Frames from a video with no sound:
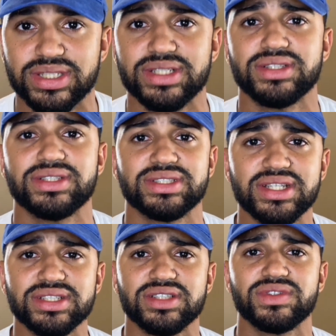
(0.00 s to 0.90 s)
the
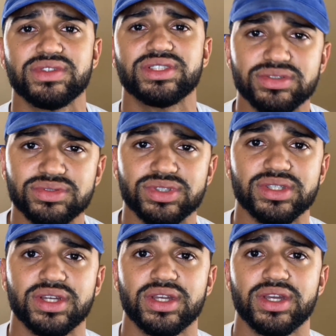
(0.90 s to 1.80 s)
descendants of his children
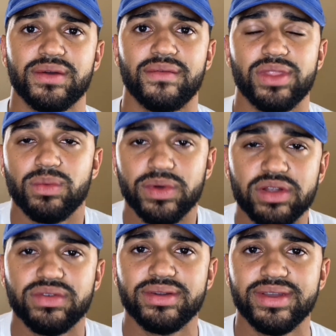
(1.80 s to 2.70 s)
the will
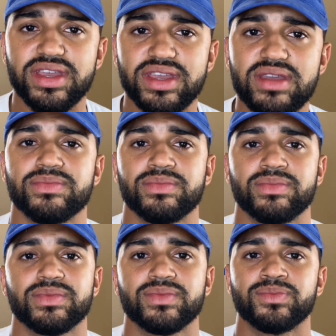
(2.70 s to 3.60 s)
of Elohim,
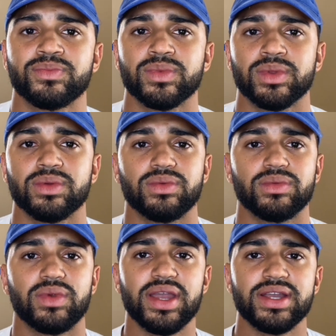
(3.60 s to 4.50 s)

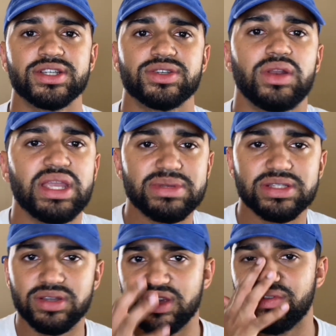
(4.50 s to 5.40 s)
right? So Elohim is
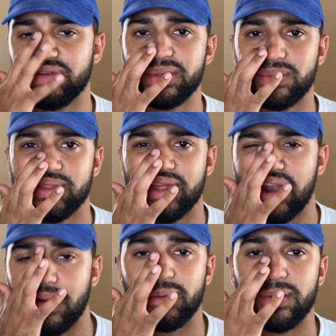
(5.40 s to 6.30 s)
looking for people that
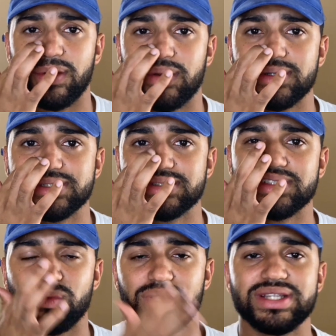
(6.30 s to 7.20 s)
are
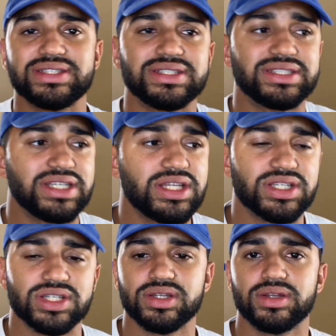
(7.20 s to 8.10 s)
willing to
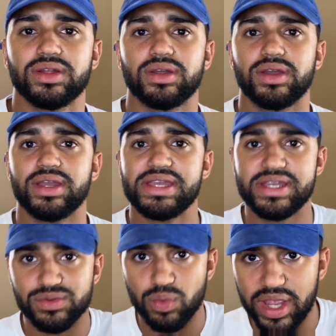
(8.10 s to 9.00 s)
teach
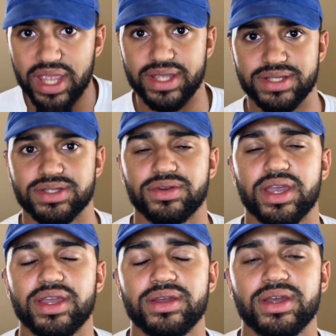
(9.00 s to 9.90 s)
His ways,
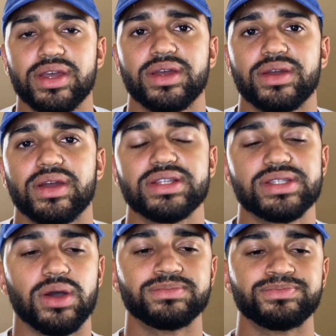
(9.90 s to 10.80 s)
okay? And
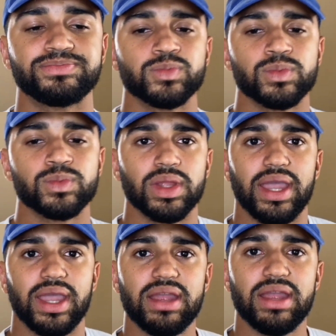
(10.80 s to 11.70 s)
so
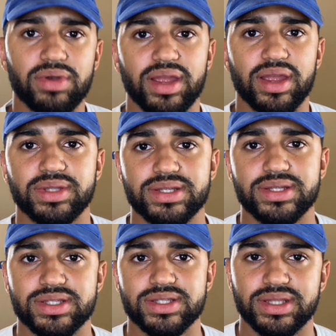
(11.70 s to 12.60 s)
Abraham
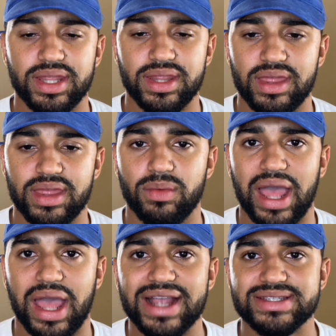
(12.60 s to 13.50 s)
did that with
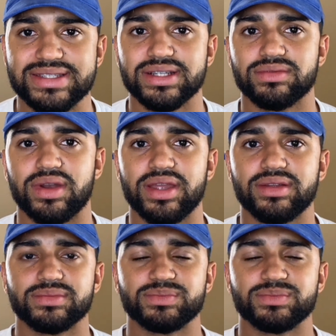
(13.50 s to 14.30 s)
Isaac, right?